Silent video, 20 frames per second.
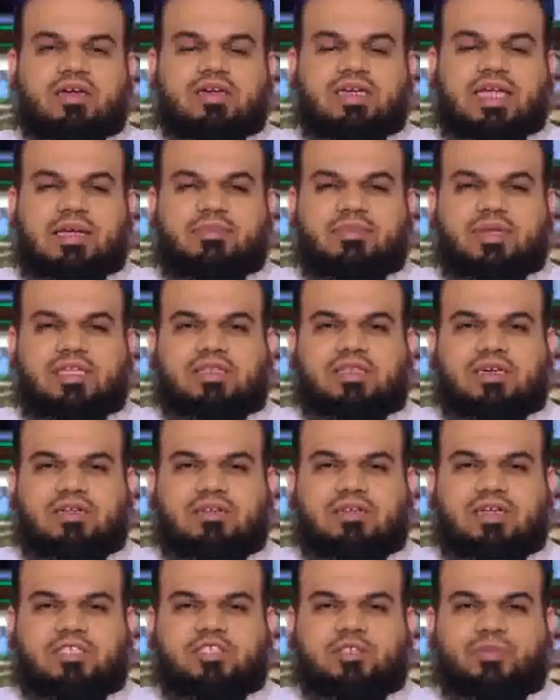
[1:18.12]
namely that
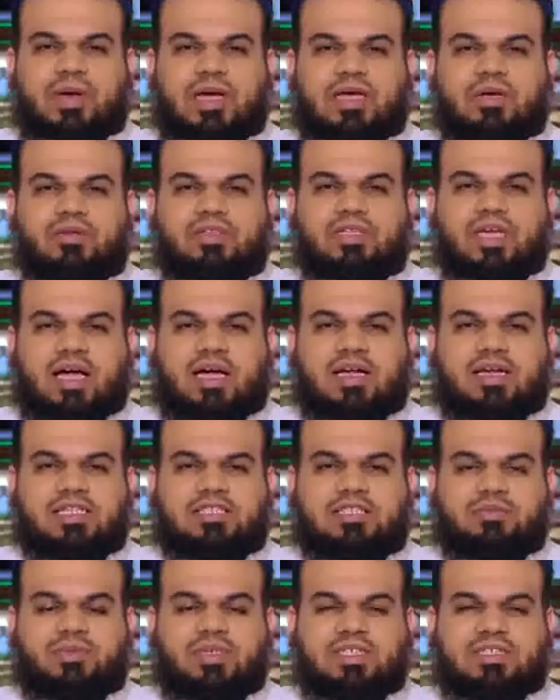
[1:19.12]
Allah subhanahu wa ta'ala
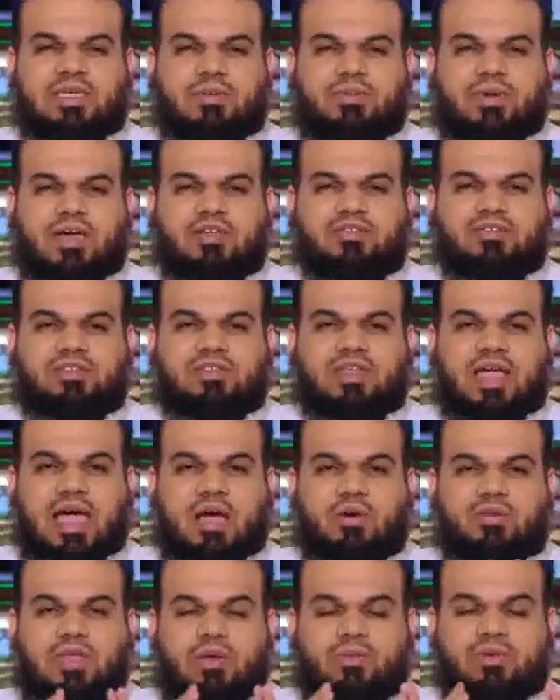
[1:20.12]
speaks about
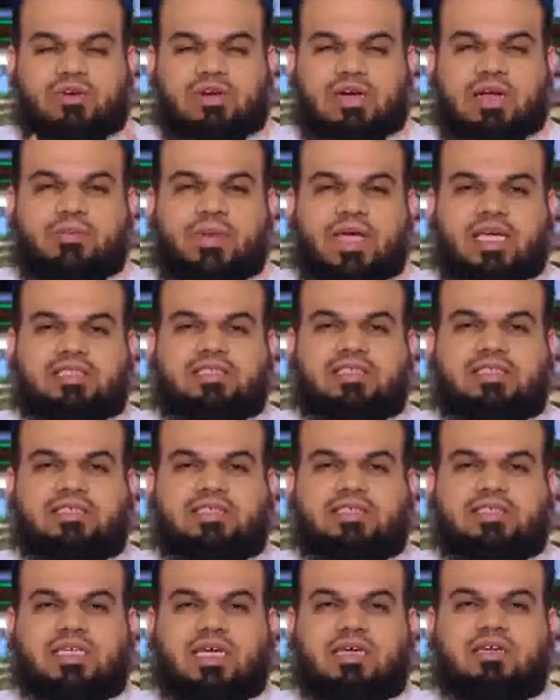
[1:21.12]
how they were an amazing
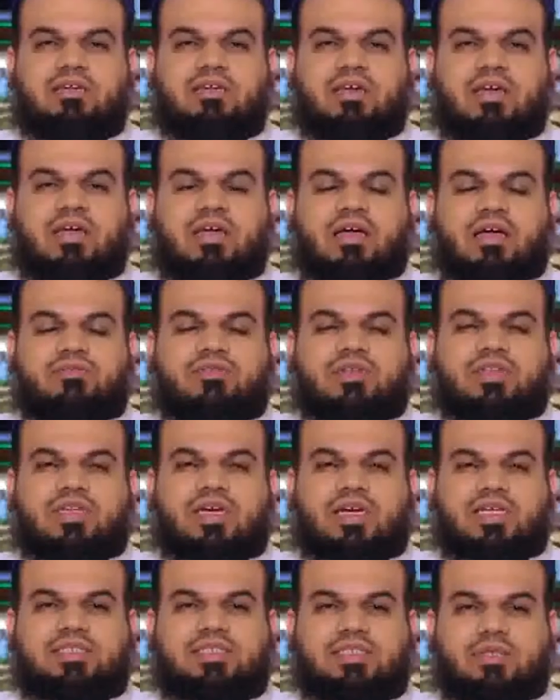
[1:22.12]
sign of
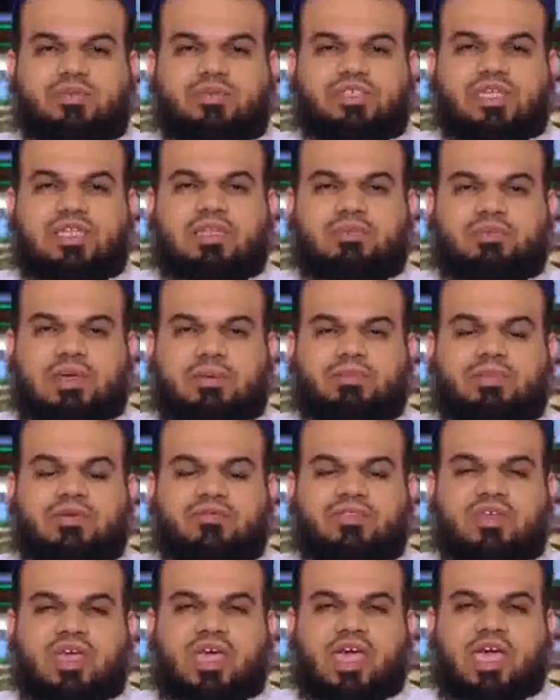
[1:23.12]
Allah Azza wa Jalla, the people
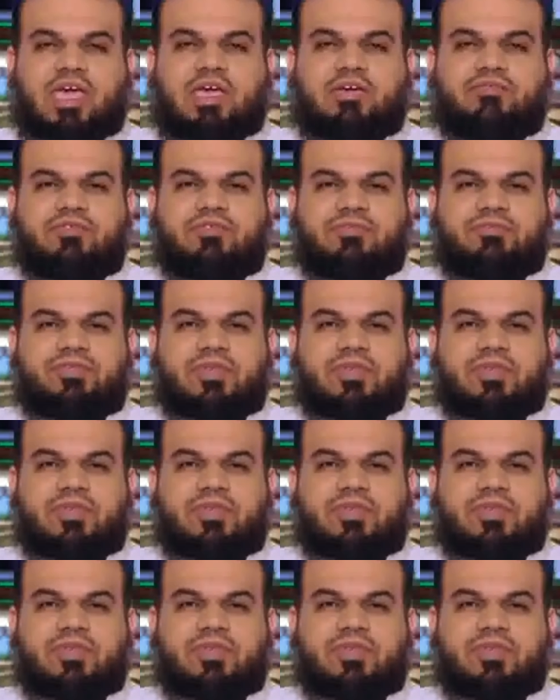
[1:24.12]
of the cave,